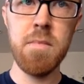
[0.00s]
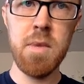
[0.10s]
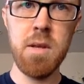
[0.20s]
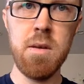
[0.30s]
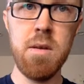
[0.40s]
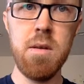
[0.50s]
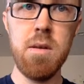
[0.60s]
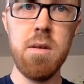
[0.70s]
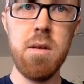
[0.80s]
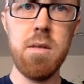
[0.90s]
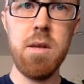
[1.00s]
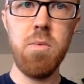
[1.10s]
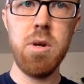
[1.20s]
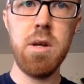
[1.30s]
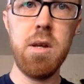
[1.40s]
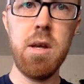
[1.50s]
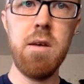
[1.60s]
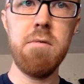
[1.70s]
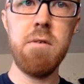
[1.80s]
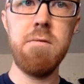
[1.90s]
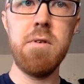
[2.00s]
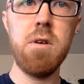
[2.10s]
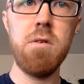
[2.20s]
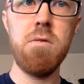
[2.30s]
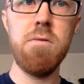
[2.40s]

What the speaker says: And then we're going to have our view